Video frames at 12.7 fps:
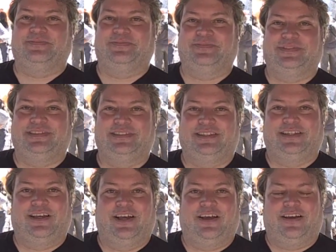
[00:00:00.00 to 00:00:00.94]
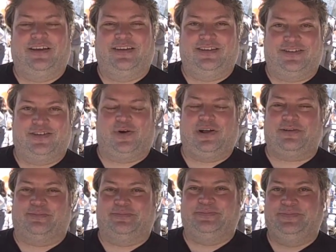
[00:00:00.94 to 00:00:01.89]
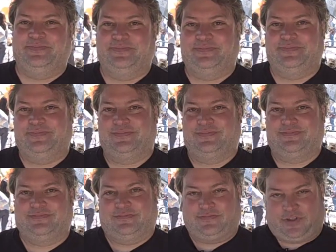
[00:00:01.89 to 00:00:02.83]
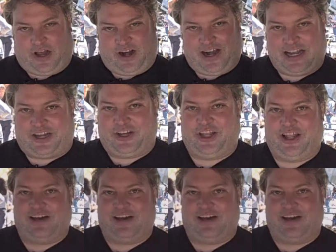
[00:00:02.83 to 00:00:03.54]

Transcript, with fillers: Thank you very much, Jose. Now we got to shoot this show. All right. Good